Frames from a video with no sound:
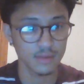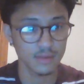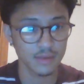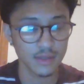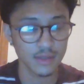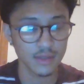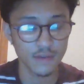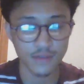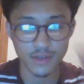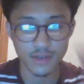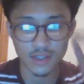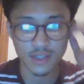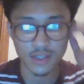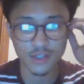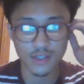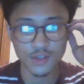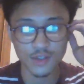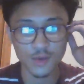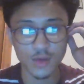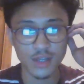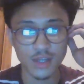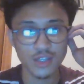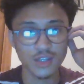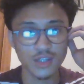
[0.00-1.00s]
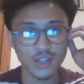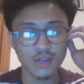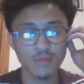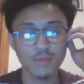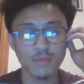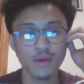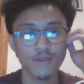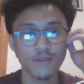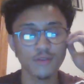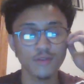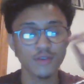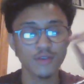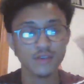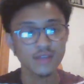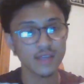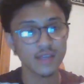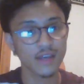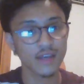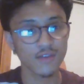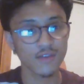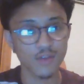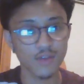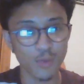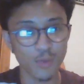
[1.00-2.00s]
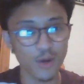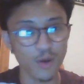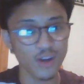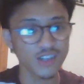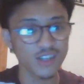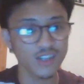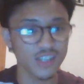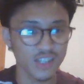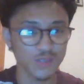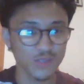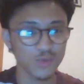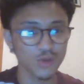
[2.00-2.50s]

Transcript: different situation, but for the sake of the project,